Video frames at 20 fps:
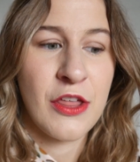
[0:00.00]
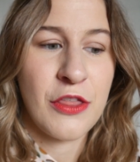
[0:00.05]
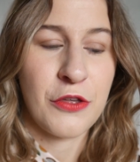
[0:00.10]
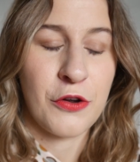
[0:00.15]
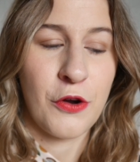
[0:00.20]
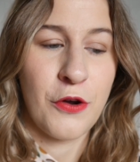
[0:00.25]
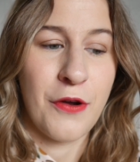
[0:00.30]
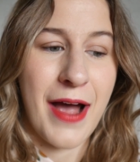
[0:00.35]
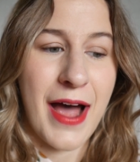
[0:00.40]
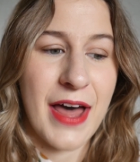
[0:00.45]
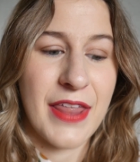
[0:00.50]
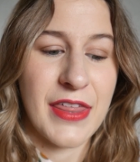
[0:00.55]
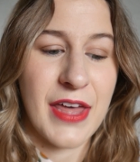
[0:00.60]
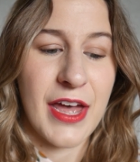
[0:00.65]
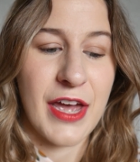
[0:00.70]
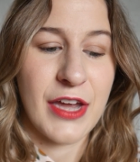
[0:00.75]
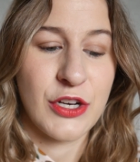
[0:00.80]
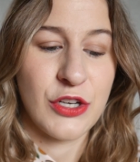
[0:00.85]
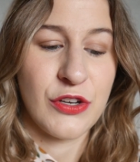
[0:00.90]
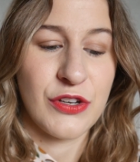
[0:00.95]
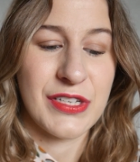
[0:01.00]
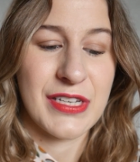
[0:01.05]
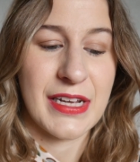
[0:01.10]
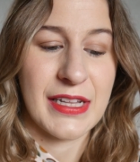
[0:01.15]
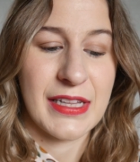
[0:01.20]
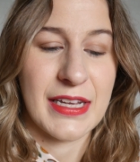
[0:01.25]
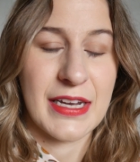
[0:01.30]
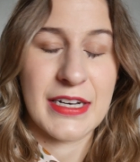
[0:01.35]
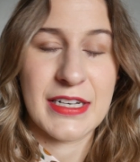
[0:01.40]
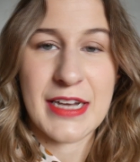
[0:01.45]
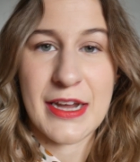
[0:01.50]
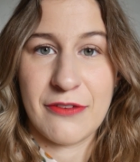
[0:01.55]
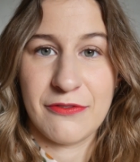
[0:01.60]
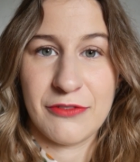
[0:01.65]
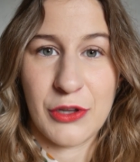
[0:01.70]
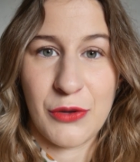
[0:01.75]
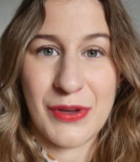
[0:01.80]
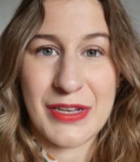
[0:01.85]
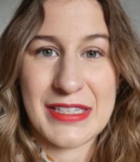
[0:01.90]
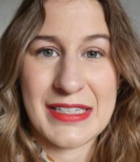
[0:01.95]
through other New Zealand
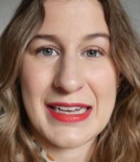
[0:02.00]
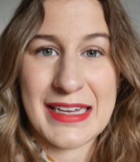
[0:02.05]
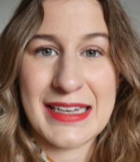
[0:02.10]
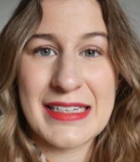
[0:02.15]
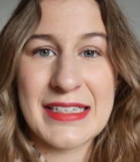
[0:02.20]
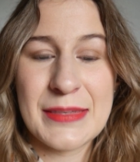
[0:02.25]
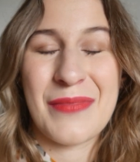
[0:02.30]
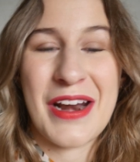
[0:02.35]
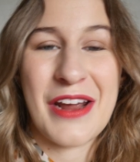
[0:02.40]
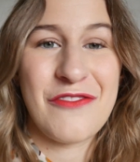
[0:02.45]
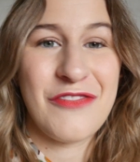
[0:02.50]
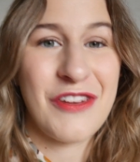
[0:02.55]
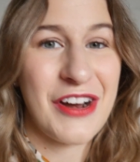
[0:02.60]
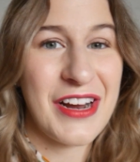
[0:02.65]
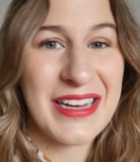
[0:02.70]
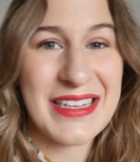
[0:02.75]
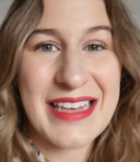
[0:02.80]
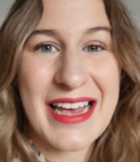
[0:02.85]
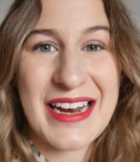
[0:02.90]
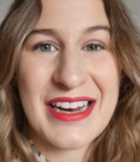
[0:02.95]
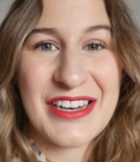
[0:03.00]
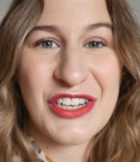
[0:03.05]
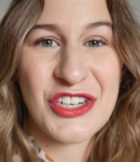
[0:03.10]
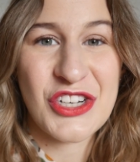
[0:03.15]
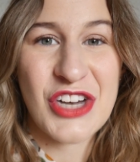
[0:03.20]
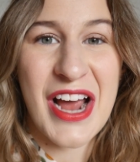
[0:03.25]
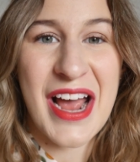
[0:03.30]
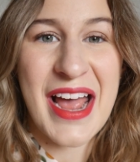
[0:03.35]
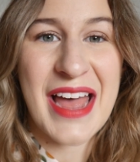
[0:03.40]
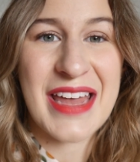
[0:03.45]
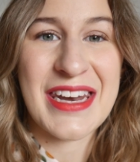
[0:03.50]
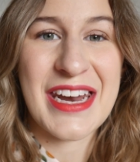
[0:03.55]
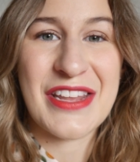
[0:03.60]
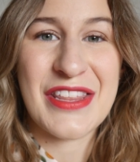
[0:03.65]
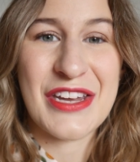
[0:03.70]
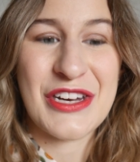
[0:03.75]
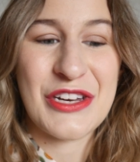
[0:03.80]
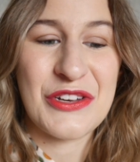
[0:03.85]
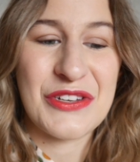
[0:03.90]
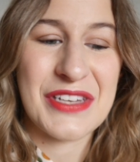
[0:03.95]
influencers, but I'm very excited to try
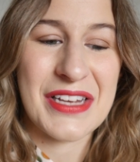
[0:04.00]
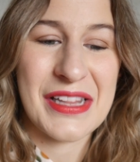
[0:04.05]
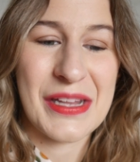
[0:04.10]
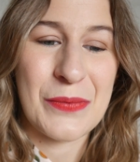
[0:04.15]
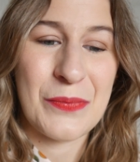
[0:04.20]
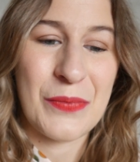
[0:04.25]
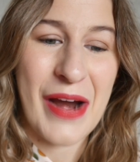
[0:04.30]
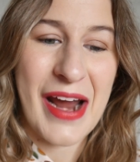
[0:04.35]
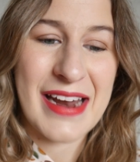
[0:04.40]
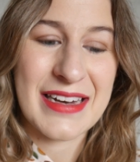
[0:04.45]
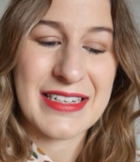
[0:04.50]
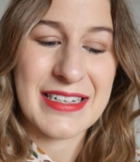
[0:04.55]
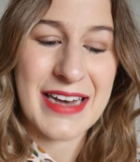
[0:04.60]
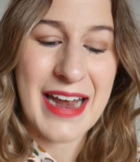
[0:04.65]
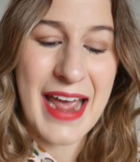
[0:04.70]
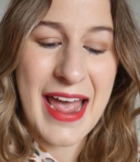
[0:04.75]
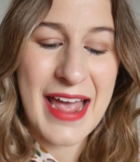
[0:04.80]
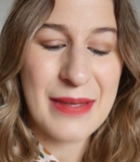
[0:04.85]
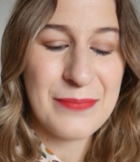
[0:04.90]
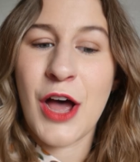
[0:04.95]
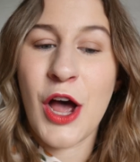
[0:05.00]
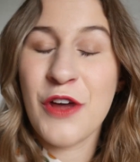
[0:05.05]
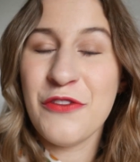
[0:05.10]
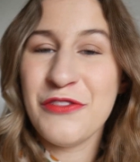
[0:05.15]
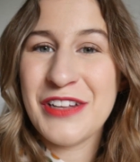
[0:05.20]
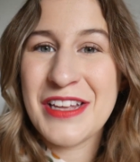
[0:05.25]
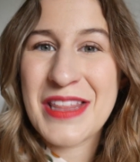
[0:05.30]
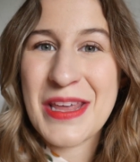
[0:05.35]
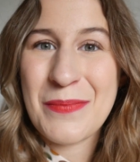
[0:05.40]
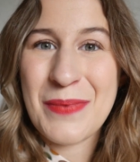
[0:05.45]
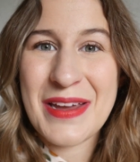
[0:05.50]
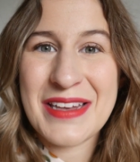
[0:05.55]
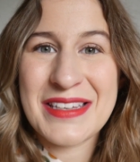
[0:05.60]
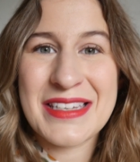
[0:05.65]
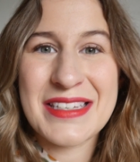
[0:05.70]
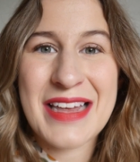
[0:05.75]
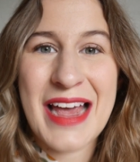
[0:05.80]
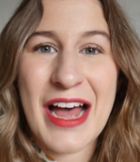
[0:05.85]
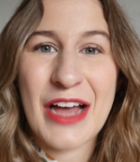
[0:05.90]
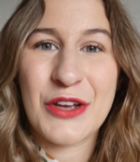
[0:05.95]
another New Zealand brand today. Hopefully their
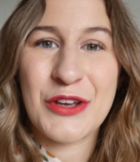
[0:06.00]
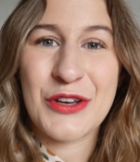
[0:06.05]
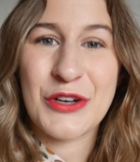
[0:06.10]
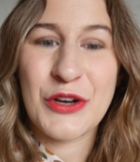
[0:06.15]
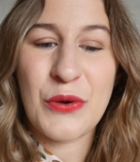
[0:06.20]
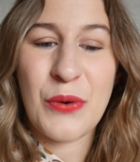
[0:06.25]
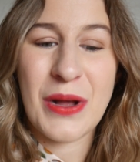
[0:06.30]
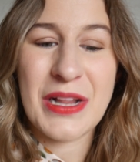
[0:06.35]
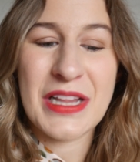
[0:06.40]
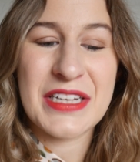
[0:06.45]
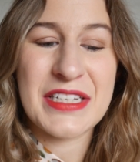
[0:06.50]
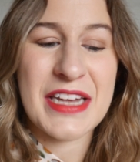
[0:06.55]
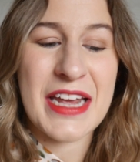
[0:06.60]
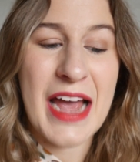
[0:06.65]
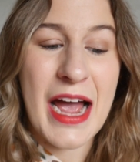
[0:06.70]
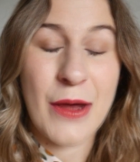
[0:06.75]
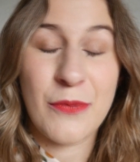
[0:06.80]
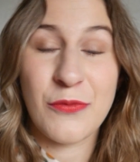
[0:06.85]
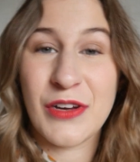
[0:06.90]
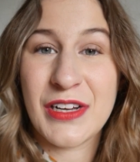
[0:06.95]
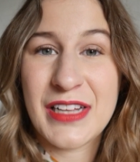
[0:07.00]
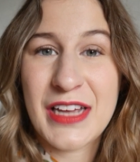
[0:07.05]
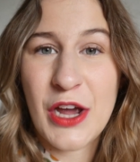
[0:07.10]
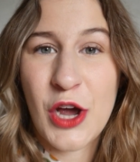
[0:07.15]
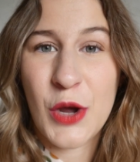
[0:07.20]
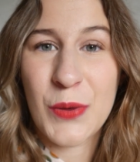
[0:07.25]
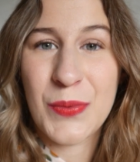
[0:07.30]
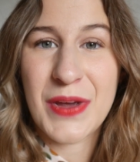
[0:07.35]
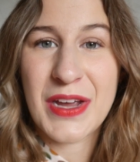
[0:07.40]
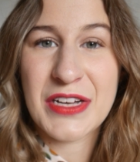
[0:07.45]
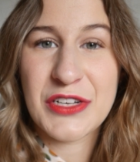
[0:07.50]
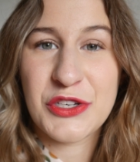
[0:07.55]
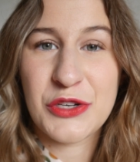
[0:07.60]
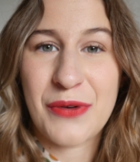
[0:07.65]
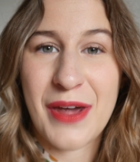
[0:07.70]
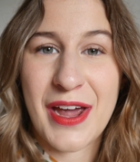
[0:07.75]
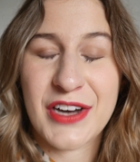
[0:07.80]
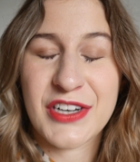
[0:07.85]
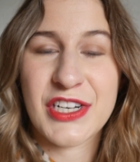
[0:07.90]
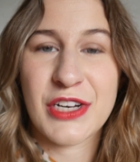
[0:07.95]
pieces are good quality. I'm really hoping
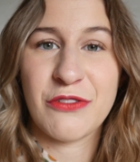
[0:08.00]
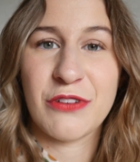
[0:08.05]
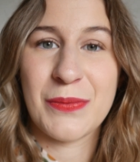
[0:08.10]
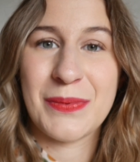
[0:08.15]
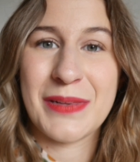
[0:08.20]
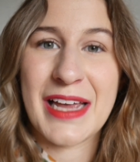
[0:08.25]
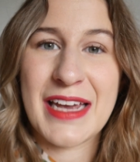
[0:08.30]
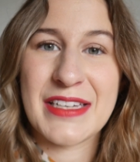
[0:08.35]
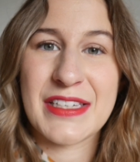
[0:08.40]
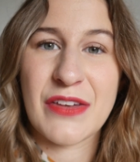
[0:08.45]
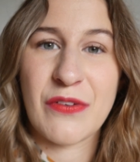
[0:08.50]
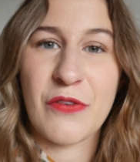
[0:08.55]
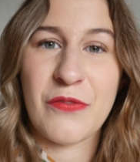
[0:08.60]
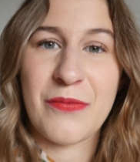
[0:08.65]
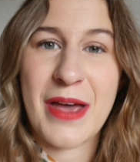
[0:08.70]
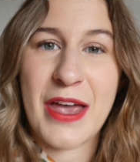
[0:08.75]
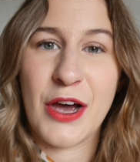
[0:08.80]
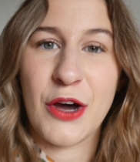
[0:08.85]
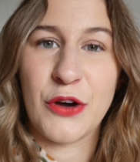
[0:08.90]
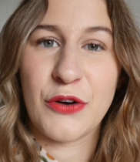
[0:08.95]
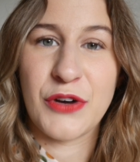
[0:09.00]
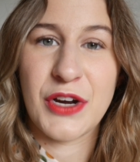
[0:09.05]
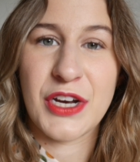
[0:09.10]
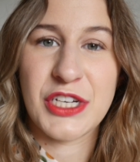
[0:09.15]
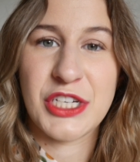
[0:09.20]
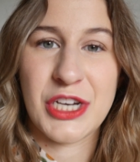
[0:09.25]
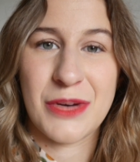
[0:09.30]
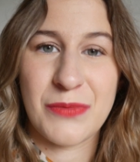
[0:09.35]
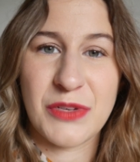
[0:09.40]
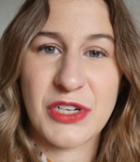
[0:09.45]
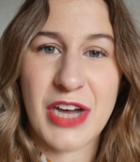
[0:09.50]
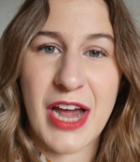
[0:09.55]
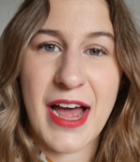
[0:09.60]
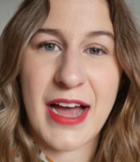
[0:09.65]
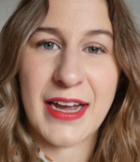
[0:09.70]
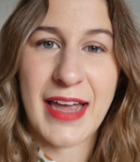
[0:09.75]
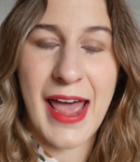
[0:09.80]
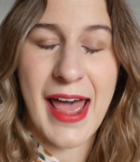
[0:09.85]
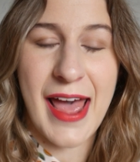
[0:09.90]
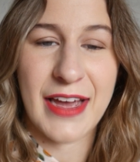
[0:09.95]
to actually replace some of my old
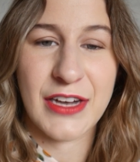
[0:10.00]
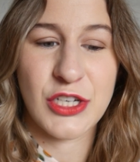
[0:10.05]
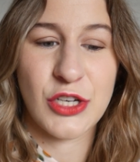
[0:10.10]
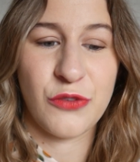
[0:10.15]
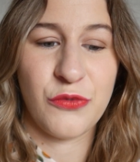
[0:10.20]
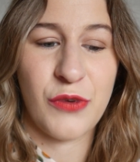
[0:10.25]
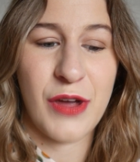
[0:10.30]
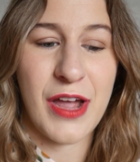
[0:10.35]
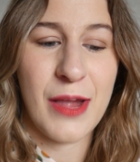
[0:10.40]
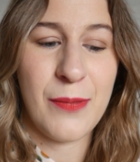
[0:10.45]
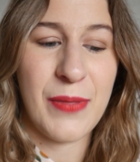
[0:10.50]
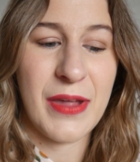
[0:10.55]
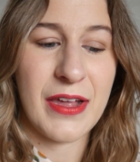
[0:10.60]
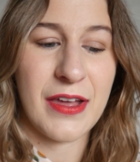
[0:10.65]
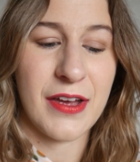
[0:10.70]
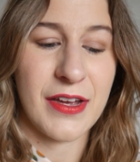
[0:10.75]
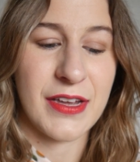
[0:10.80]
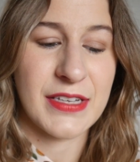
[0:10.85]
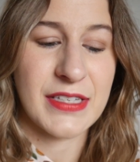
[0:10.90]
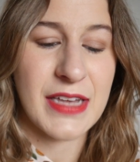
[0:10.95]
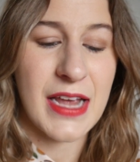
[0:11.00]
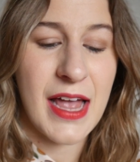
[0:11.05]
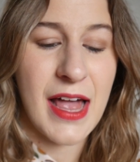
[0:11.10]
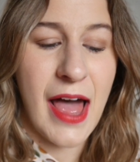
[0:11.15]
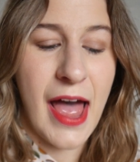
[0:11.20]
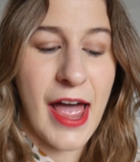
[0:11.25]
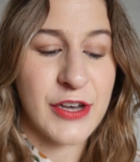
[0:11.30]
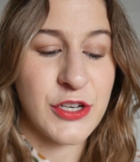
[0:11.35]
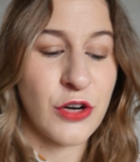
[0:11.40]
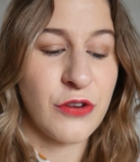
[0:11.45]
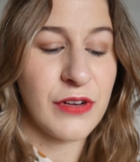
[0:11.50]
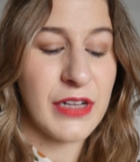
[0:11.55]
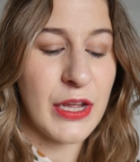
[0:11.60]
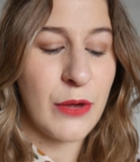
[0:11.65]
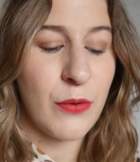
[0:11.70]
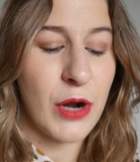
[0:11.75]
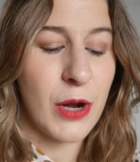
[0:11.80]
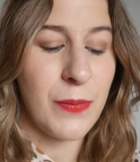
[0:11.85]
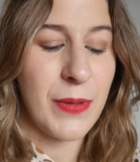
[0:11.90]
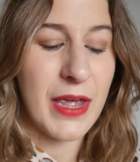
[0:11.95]
Gymshark activewear because I don't
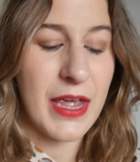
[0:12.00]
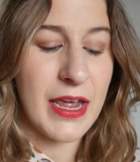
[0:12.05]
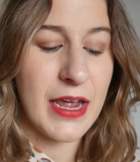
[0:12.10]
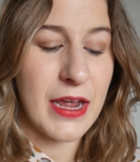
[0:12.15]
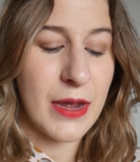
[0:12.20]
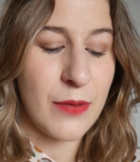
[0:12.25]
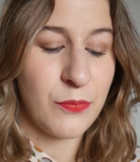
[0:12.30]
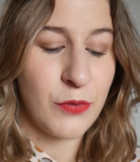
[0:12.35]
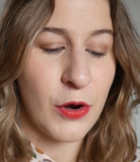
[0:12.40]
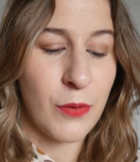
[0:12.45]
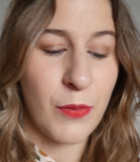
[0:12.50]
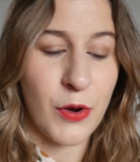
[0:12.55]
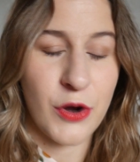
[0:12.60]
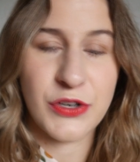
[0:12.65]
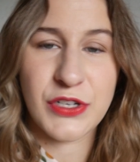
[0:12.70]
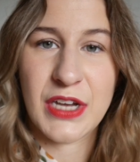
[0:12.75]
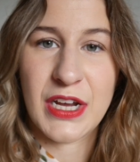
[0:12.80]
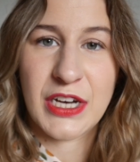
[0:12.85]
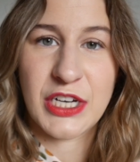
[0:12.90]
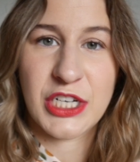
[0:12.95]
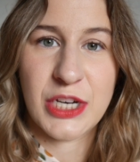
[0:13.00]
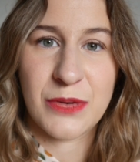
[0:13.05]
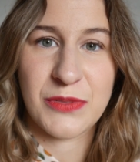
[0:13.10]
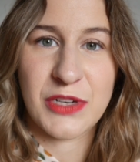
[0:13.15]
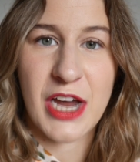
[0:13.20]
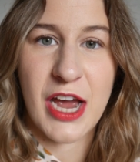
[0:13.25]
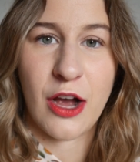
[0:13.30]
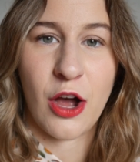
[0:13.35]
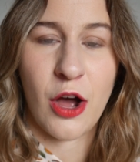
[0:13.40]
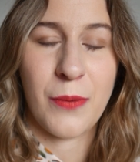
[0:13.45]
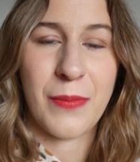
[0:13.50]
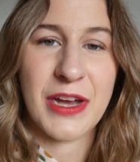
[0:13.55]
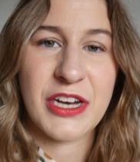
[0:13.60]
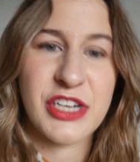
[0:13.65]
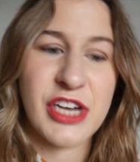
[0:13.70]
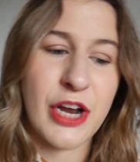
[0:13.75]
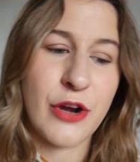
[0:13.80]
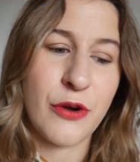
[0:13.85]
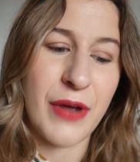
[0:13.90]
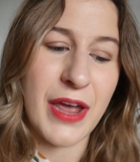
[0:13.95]
really want to be promoting Gymshark on my
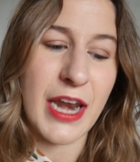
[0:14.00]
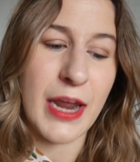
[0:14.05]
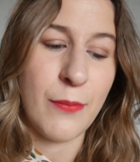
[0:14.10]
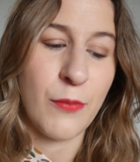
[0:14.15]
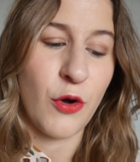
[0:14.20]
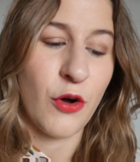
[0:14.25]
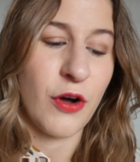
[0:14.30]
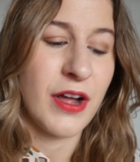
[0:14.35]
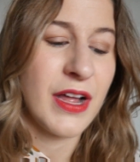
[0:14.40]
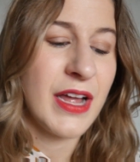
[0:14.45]
channel anymore.